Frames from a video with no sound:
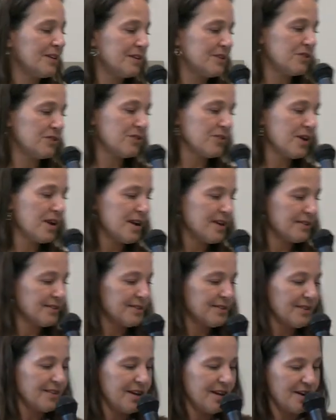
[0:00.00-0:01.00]
So that
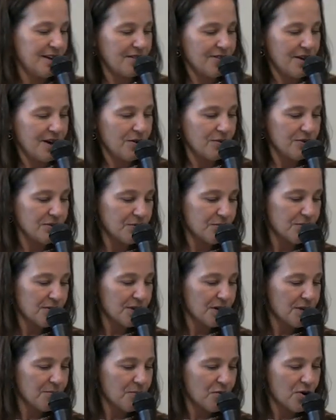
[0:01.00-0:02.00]
I thought was a
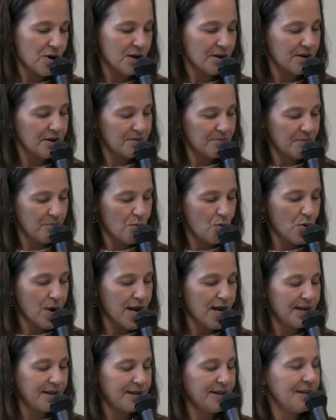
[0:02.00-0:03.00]
really important
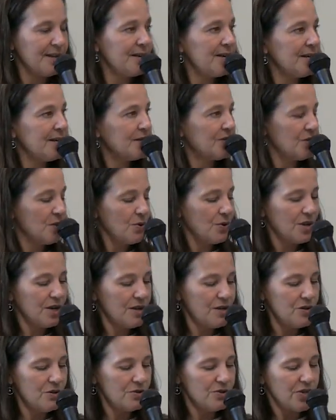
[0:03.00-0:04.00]
point. So
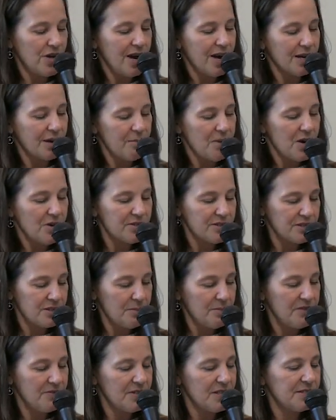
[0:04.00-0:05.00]
can you talk about
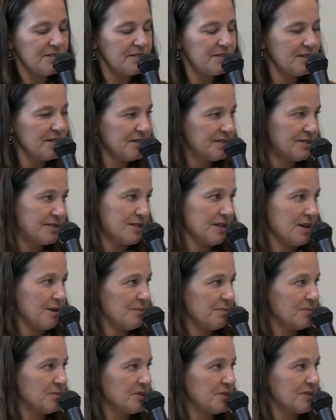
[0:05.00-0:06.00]
some of the
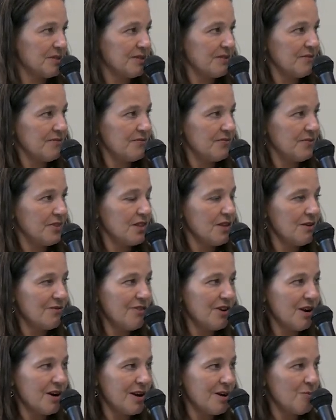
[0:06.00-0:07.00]
systems, the
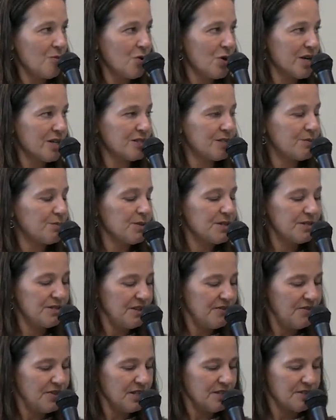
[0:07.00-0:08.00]
very more
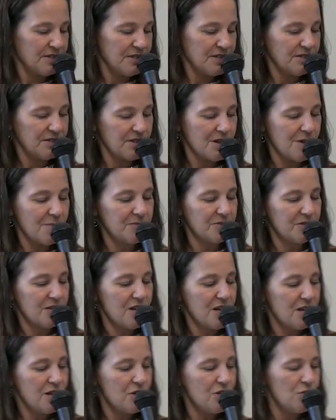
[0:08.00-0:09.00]
specific systems
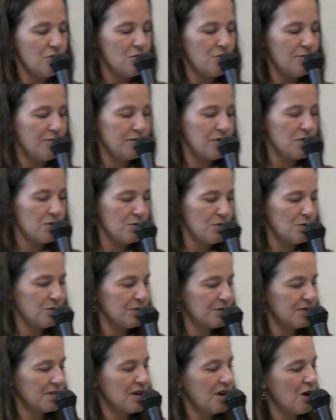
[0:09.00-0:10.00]
that you've
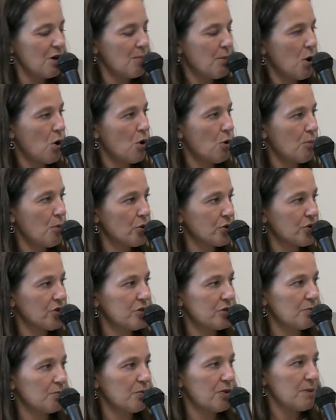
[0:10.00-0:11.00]
used to help
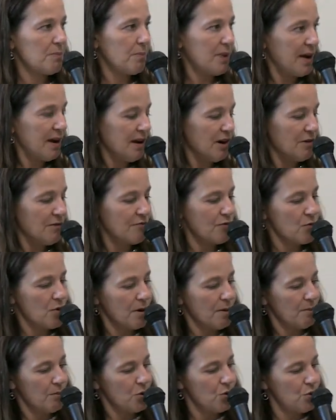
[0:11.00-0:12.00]
homeowners prepare
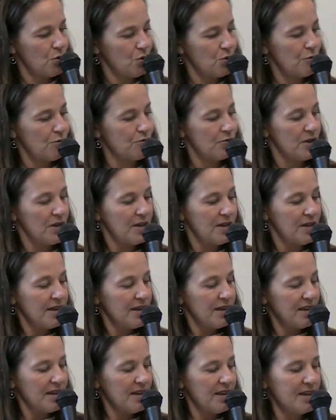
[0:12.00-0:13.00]
for a move,
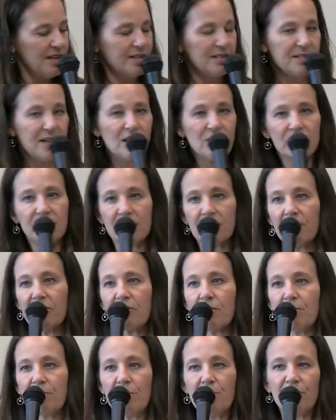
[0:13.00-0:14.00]
and how some
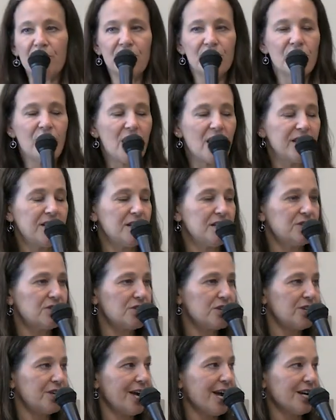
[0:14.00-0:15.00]
of the people in the
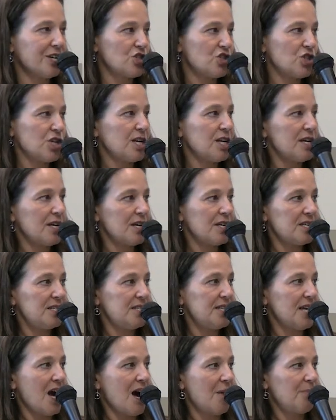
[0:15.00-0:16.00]
audience could actually
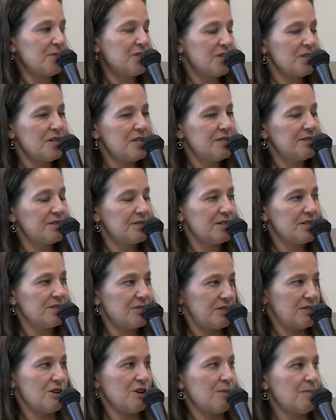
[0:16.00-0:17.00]
adapt these
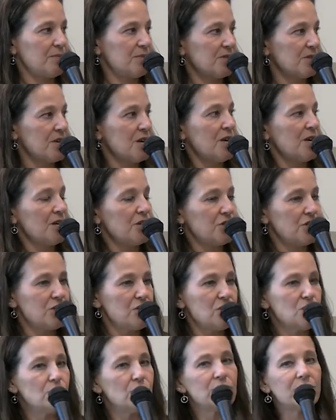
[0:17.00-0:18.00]
systems to
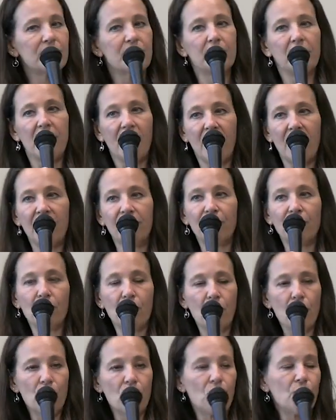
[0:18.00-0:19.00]
use them on
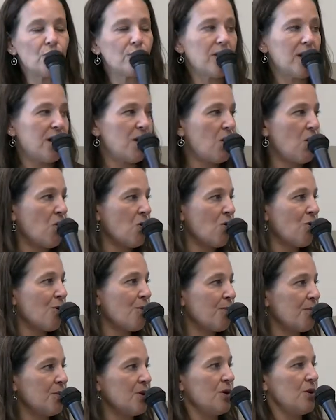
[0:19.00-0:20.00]
their own at
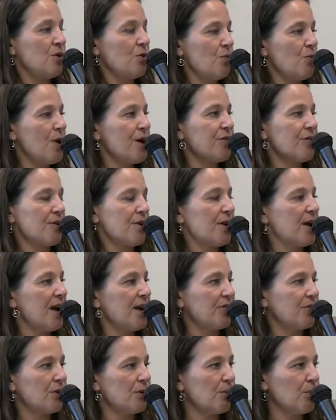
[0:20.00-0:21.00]
home, whether or
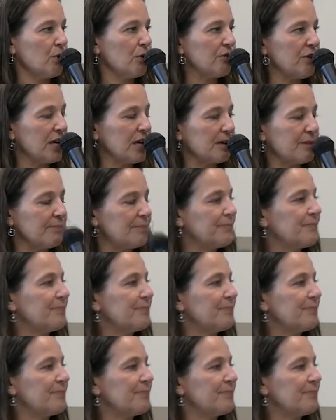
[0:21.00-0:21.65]
not they're moving?